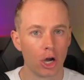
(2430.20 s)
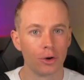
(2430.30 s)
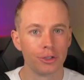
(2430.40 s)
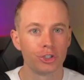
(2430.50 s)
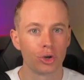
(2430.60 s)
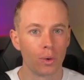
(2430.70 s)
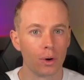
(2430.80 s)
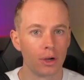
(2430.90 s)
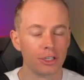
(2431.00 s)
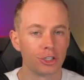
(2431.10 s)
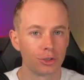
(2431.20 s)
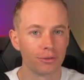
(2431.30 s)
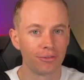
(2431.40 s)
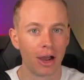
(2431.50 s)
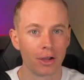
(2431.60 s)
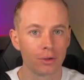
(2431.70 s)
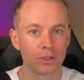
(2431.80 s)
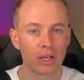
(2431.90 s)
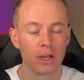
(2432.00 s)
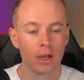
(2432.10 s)
knowledge or additional
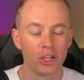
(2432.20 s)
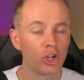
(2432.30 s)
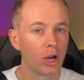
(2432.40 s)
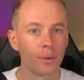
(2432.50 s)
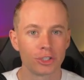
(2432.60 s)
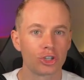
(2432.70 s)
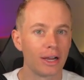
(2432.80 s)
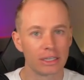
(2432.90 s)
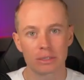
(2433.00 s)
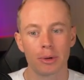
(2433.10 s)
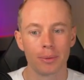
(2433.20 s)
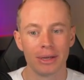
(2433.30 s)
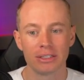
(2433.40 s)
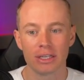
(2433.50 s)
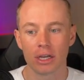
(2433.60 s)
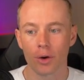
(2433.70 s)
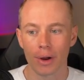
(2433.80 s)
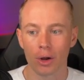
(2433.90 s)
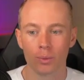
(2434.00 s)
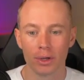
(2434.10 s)
files, and you can always try experimenting
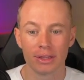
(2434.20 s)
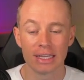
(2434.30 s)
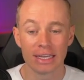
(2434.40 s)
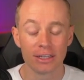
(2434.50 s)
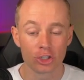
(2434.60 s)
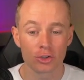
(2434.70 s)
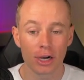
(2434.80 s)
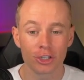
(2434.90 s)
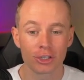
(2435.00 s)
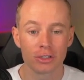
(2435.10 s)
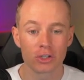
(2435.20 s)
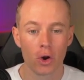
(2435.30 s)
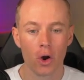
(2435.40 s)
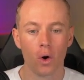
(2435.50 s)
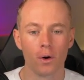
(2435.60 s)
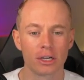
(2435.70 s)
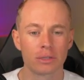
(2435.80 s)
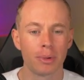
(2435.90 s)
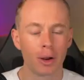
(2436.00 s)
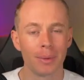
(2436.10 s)
around with the instructions or
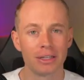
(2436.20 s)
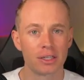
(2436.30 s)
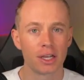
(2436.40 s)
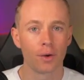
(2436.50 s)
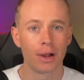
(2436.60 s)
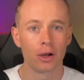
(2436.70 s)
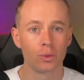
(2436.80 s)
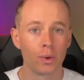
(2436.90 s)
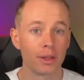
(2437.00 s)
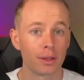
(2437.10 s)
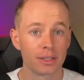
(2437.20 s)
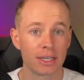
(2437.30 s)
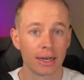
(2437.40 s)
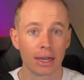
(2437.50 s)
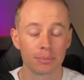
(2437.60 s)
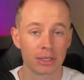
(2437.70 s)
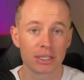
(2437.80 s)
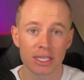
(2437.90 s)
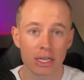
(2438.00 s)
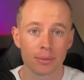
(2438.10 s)
experimenting around with setting up the
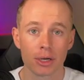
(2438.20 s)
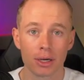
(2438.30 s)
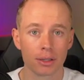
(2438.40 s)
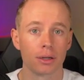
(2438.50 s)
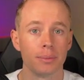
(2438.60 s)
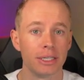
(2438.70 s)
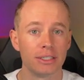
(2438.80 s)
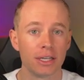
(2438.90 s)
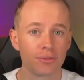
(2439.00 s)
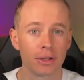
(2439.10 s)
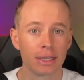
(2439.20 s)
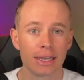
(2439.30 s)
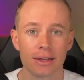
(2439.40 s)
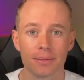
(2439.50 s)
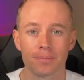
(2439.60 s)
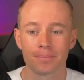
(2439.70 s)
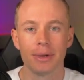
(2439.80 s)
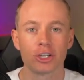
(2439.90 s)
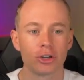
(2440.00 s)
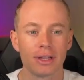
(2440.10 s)
schema a little bit differently to
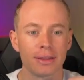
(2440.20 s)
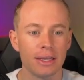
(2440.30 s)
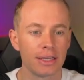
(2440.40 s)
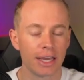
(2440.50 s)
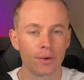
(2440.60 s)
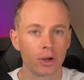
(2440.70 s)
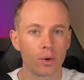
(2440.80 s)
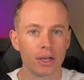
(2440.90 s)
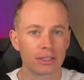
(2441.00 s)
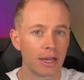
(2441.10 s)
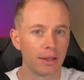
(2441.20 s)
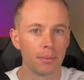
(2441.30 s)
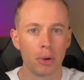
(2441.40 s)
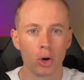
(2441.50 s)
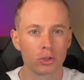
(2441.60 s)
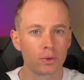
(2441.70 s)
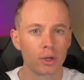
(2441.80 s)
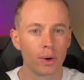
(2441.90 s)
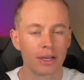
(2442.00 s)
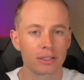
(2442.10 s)
make sure that the GET request and the POST
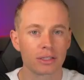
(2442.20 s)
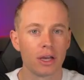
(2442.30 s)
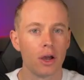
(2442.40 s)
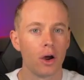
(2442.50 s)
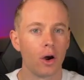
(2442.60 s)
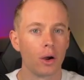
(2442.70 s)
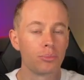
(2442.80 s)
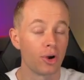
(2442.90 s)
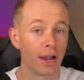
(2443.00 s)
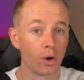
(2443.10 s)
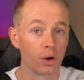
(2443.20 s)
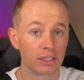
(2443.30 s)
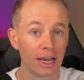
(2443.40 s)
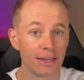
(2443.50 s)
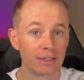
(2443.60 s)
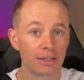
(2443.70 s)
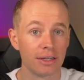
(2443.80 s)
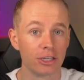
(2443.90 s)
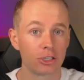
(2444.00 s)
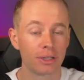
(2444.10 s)
requests are prioritized
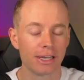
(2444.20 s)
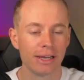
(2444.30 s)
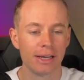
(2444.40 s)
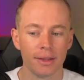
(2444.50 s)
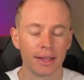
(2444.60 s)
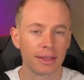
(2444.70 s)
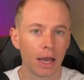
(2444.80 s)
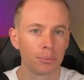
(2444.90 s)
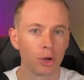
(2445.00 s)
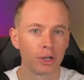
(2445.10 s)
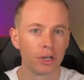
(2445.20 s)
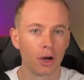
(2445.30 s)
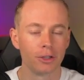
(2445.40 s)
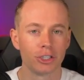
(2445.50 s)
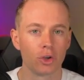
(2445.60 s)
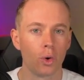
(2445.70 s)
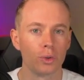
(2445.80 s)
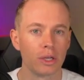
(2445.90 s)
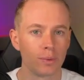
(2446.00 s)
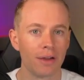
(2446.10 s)
initially, and that the uploaded knowledge is
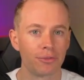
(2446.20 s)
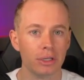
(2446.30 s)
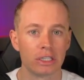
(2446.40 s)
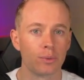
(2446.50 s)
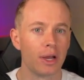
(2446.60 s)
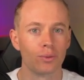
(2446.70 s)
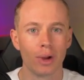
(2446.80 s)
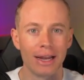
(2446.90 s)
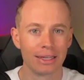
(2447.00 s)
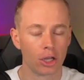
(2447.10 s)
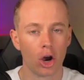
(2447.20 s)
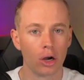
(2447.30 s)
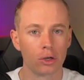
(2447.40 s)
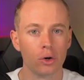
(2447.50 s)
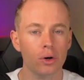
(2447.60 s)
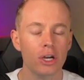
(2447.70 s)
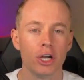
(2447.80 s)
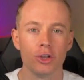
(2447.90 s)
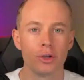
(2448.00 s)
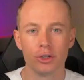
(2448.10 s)
only referenced when writing the article.
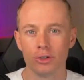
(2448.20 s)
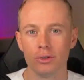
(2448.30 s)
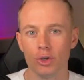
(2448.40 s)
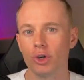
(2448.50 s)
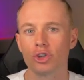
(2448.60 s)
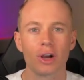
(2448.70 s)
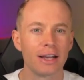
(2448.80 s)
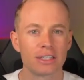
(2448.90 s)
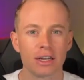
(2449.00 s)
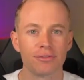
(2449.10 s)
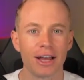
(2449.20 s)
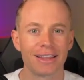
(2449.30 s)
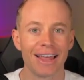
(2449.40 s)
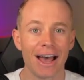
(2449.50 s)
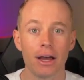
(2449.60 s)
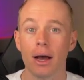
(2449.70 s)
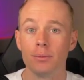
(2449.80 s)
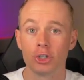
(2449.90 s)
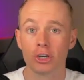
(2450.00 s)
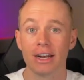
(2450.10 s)
You could try stuff like that.
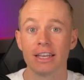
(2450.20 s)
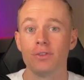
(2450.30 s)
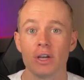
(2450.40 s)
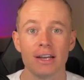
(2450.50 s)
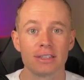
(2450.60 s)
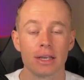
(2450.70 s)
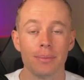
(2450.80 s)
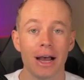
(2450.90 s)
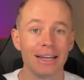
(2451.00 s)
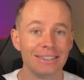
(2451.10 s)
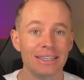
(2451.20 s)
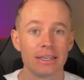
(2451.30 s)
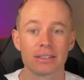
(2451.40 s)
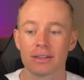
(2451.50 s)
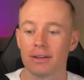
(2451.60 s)
I'm just trying to give you guys some ideas.